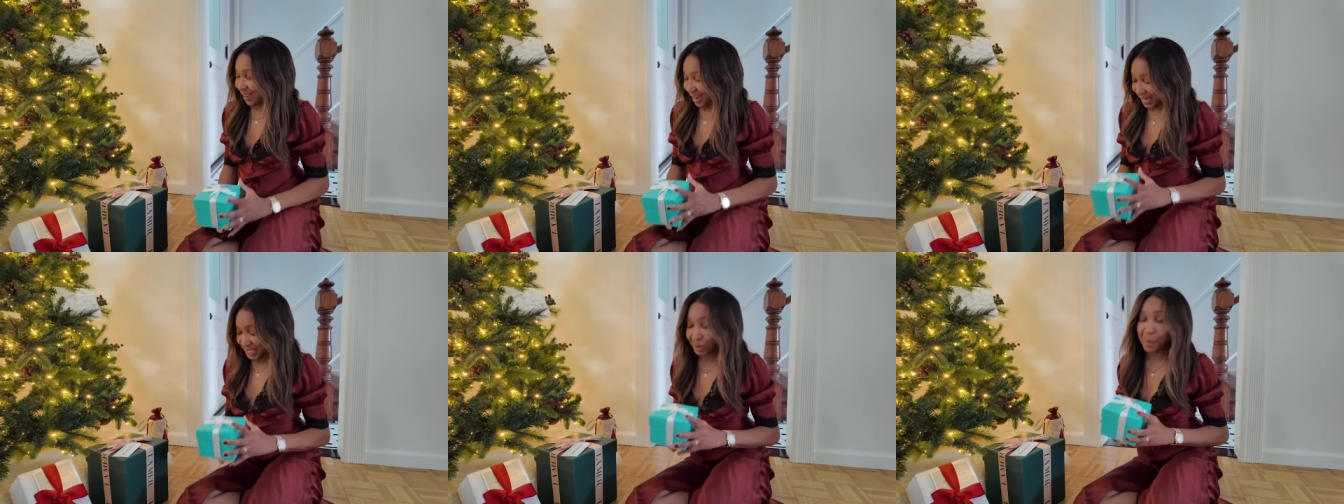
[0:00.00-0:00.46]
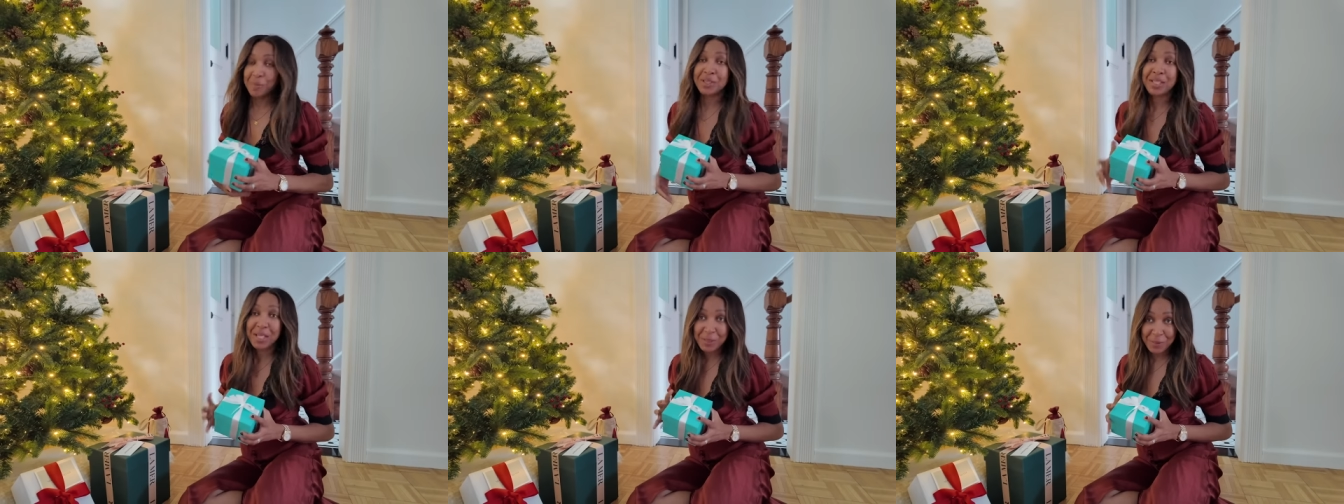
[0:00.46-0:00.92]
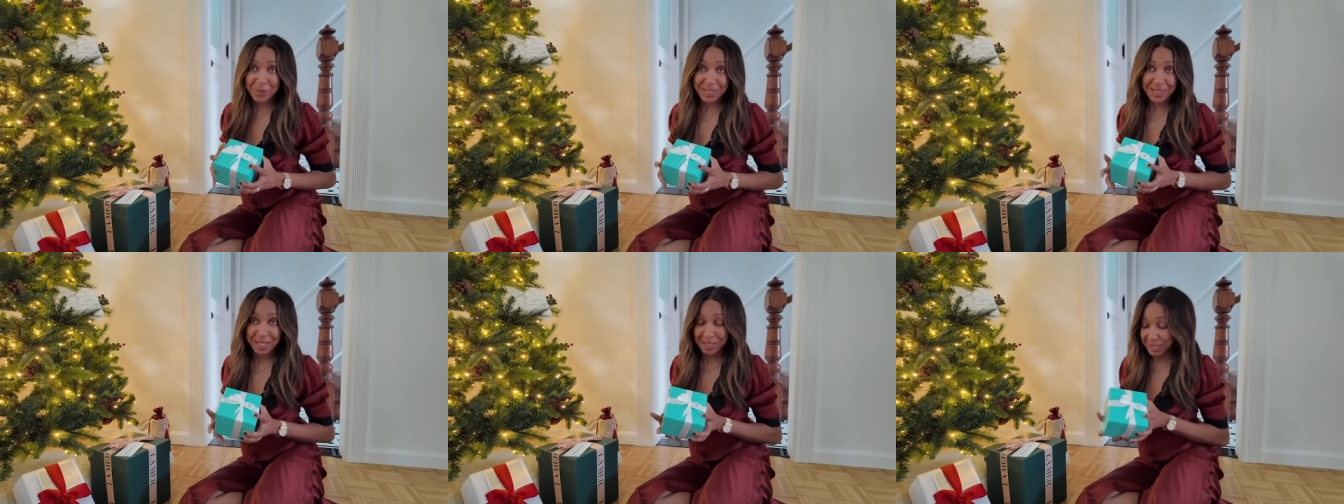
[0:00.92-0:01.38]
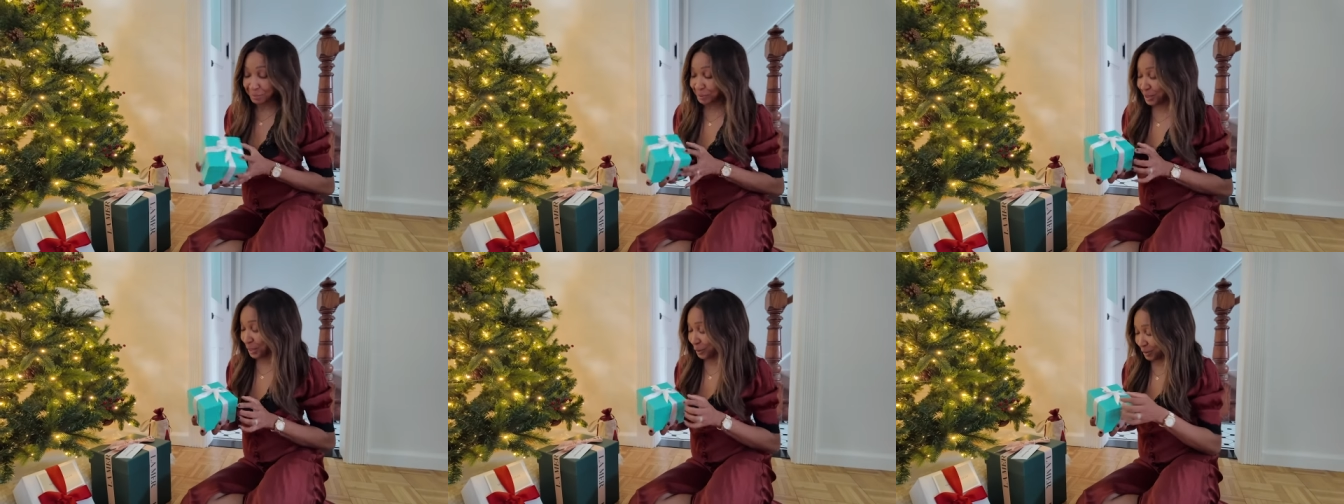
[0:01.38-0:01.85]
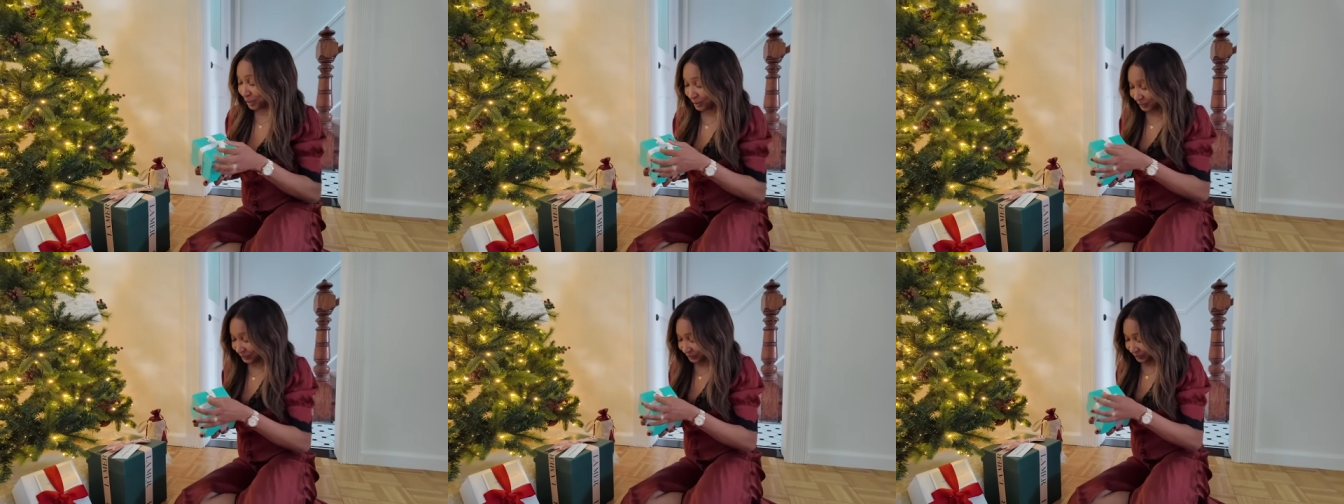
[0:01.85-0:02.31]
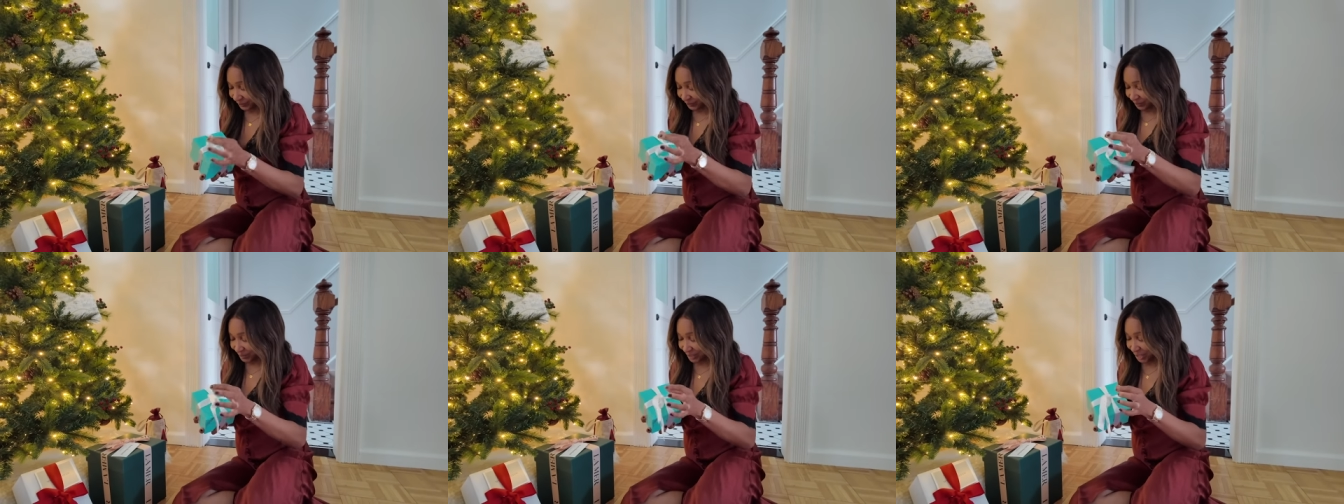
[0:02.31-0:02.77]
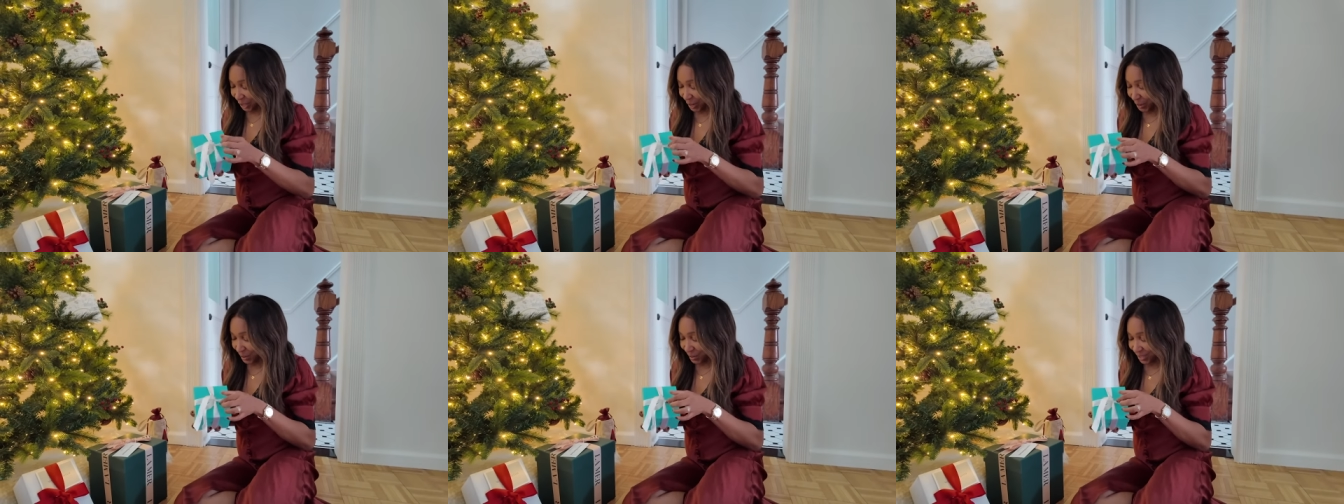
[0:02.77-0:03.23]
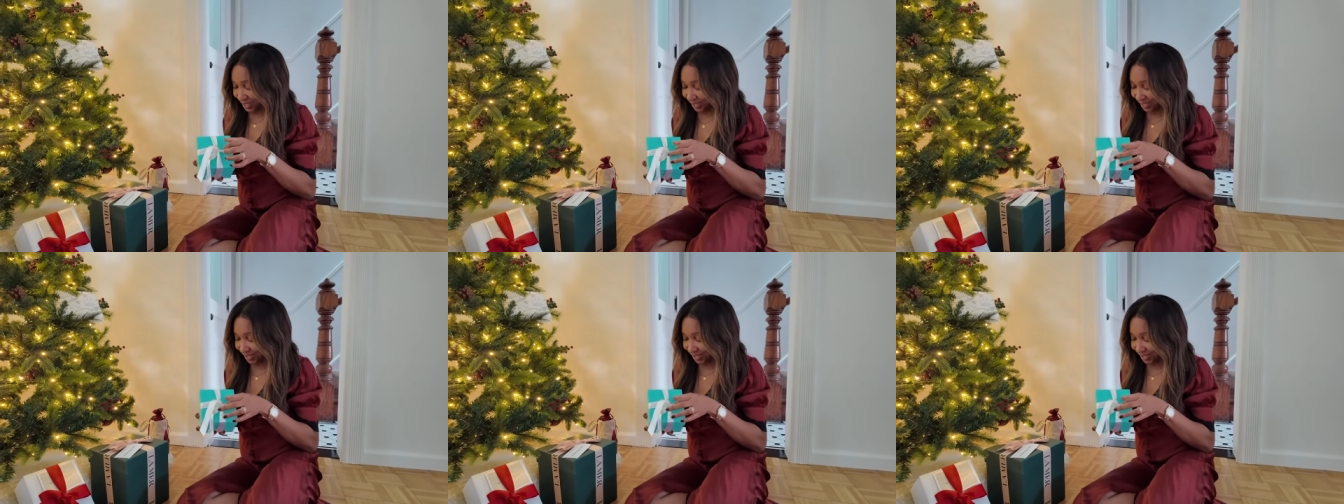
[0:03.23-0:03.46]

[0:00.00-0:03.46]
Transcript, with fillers: I know I'm going to get you instead. Let's put it that way. So.